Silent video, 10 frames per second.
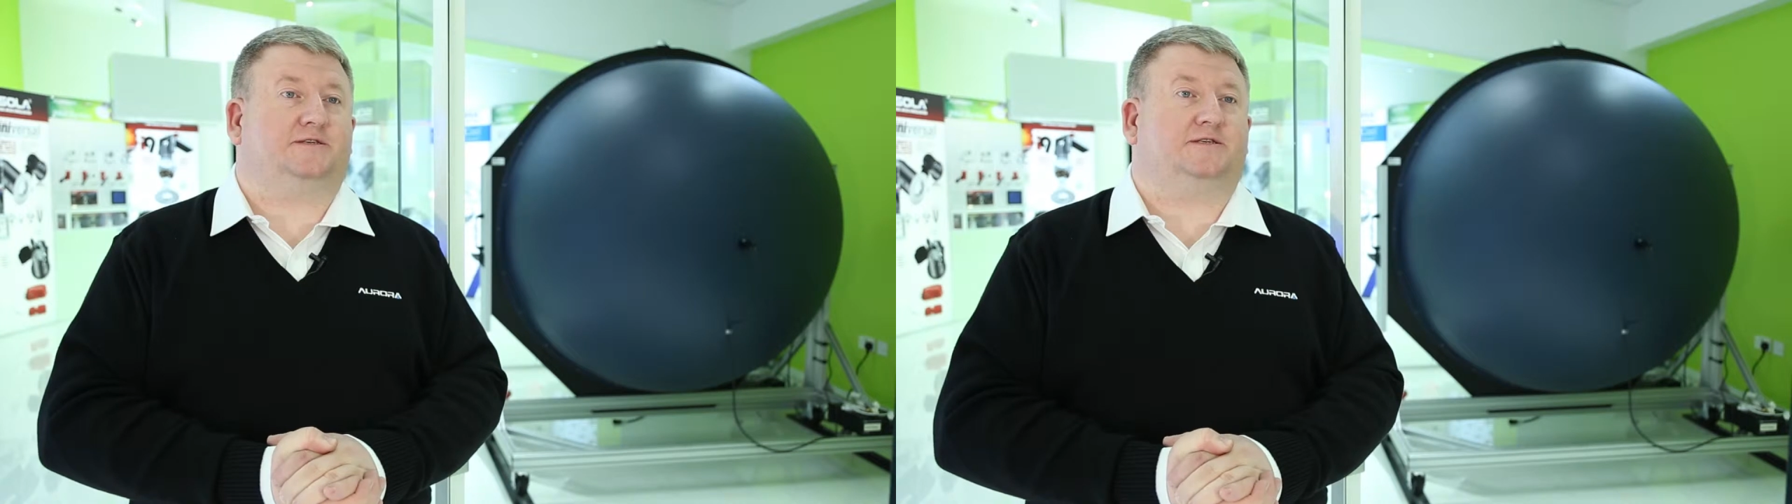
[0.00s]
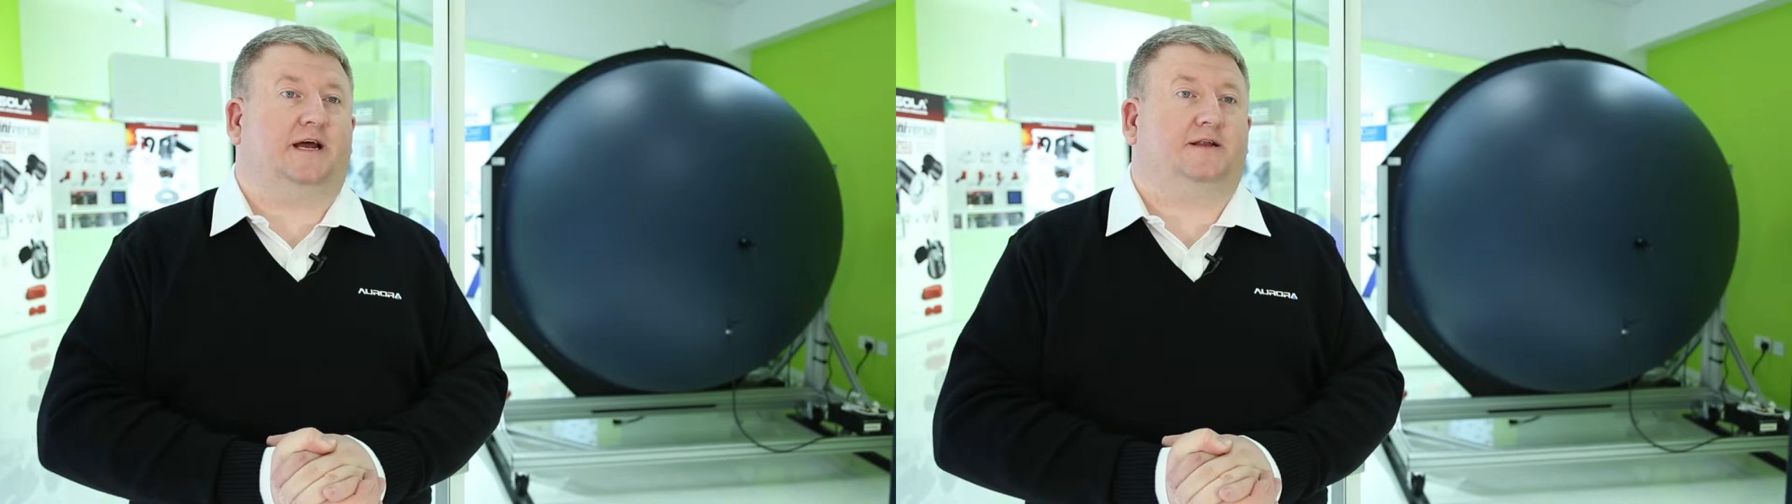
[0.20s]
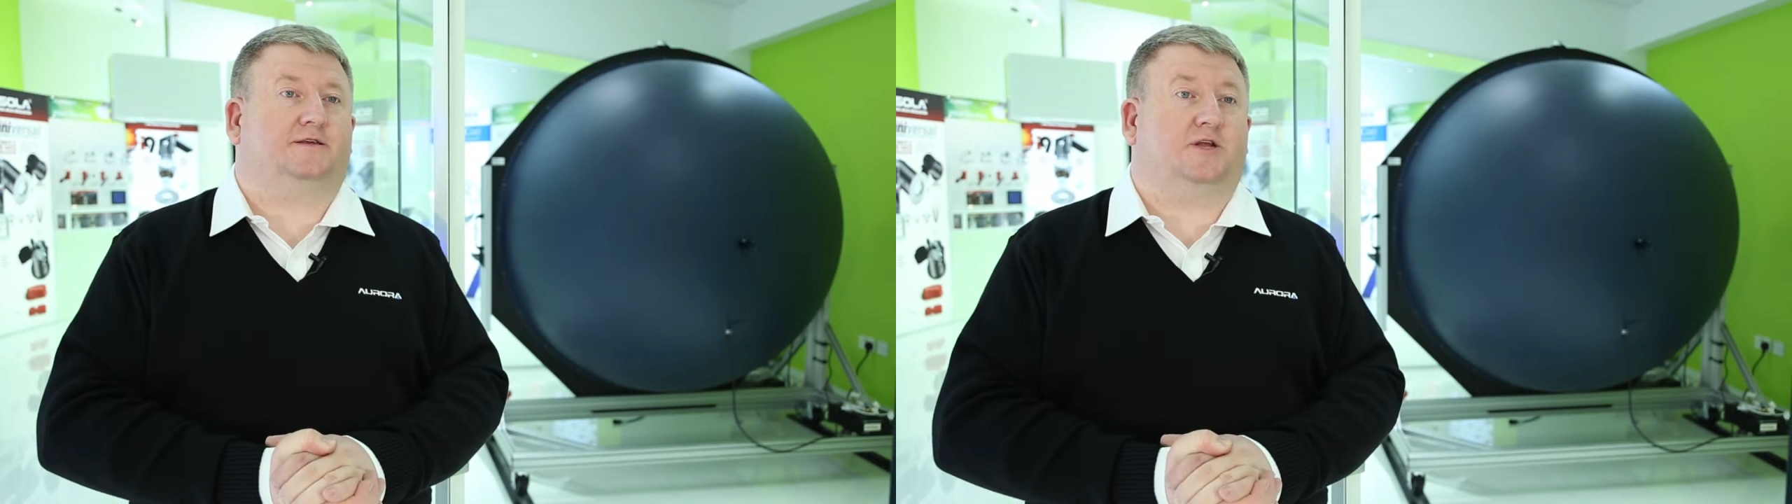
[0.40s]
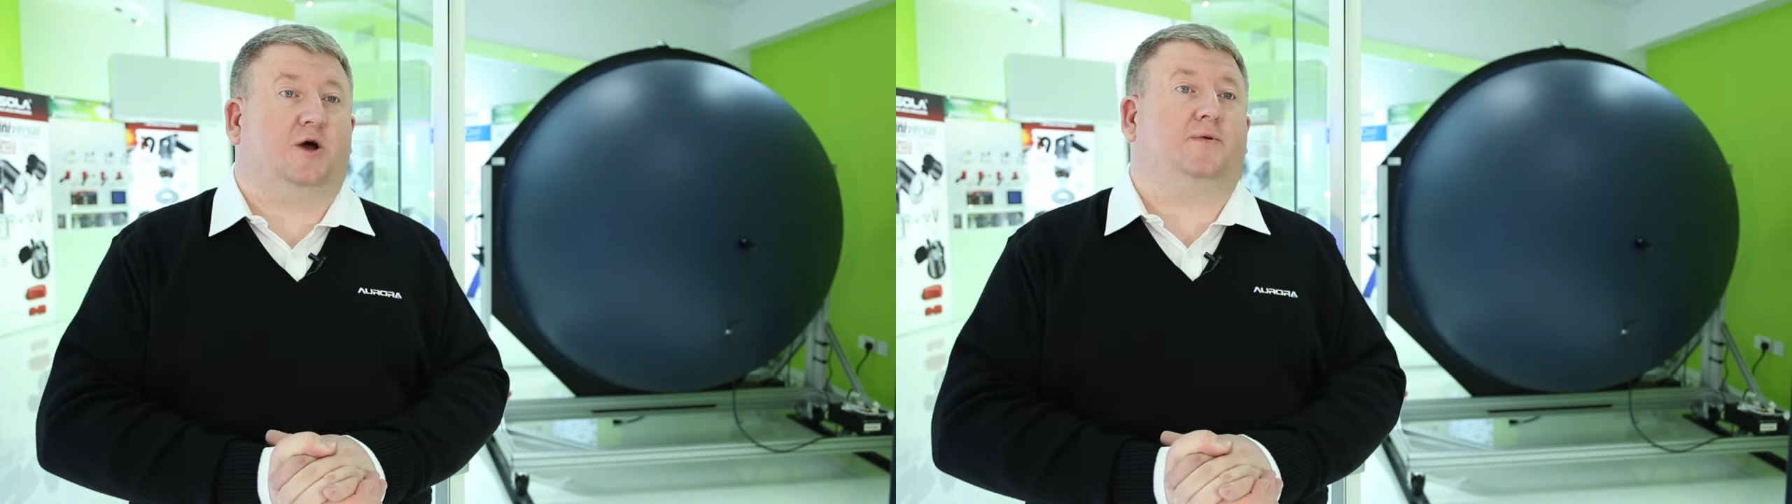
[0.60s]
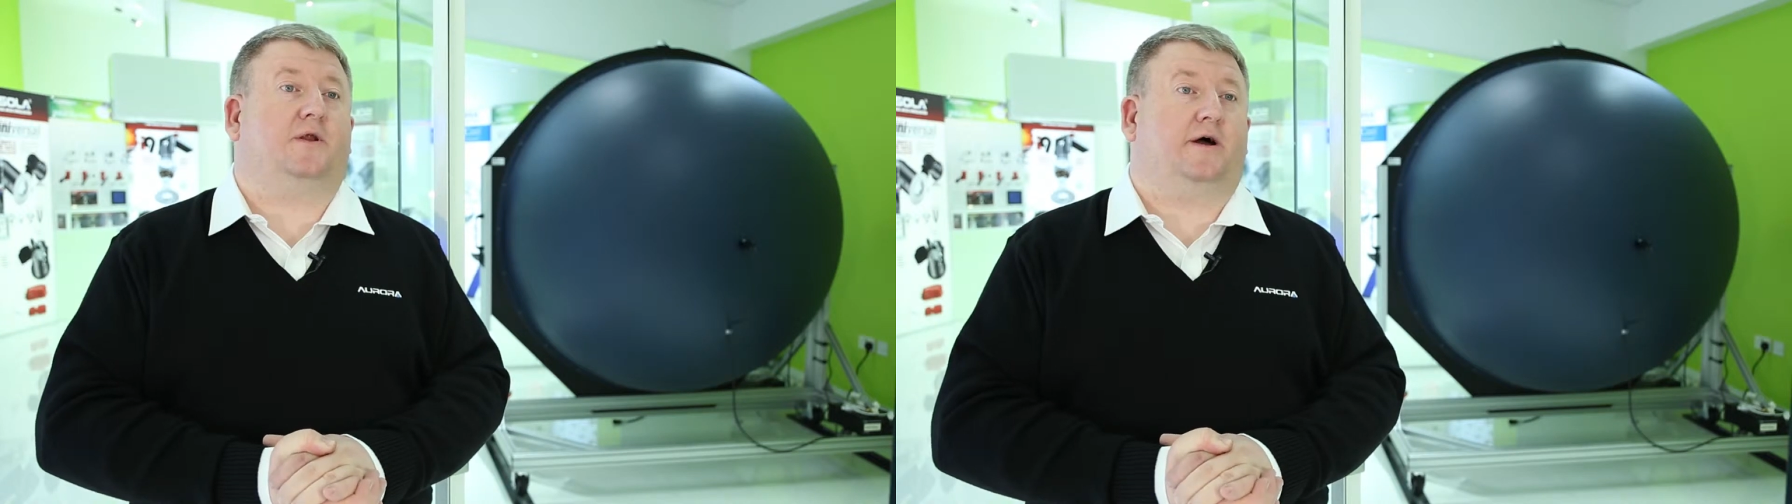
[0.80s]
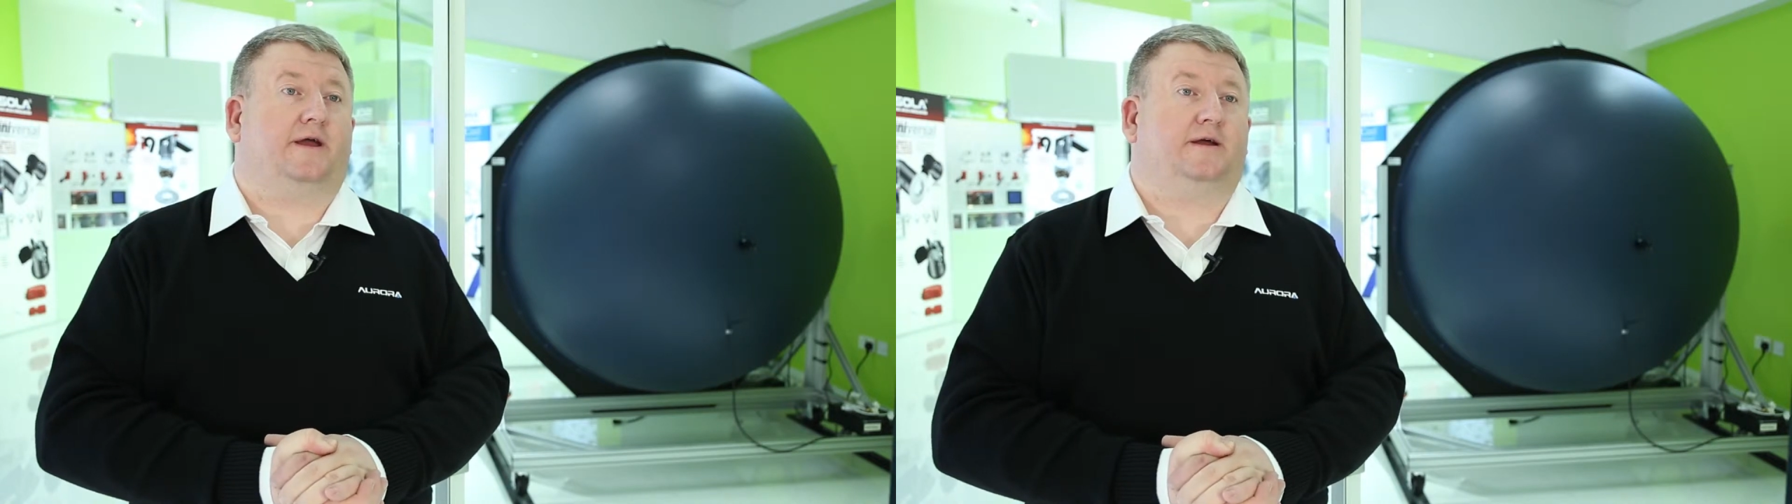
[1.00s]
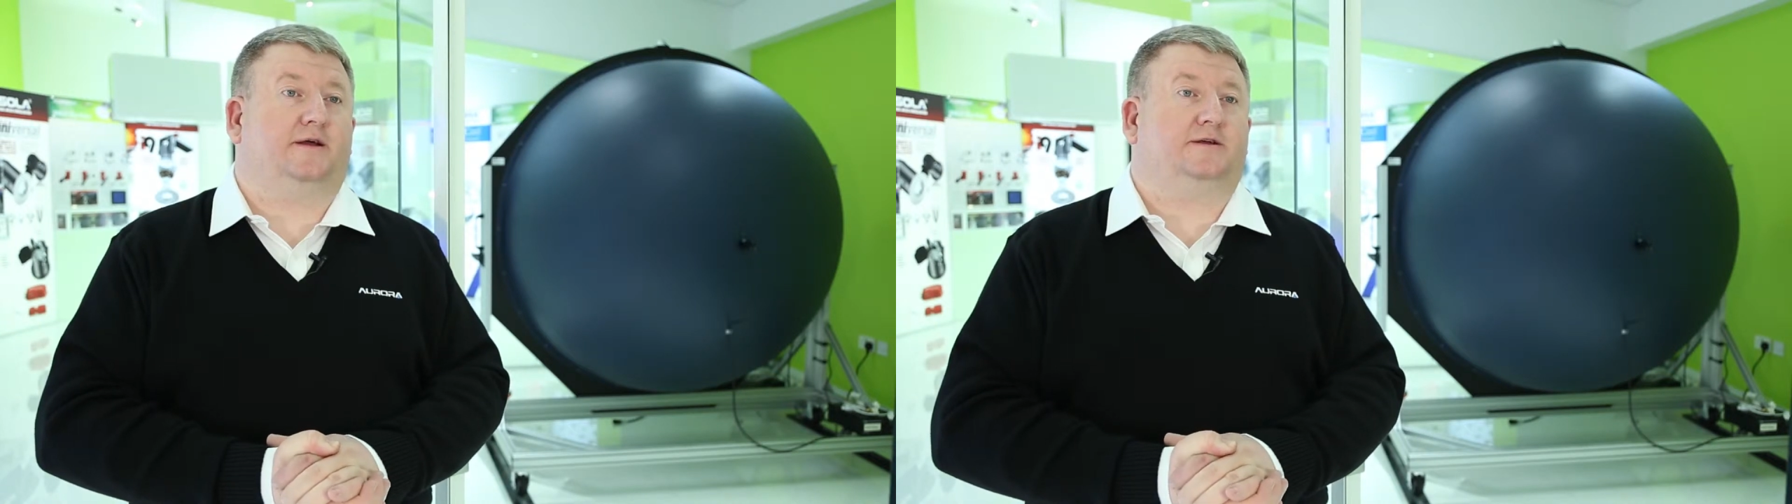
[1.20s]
and standards that apply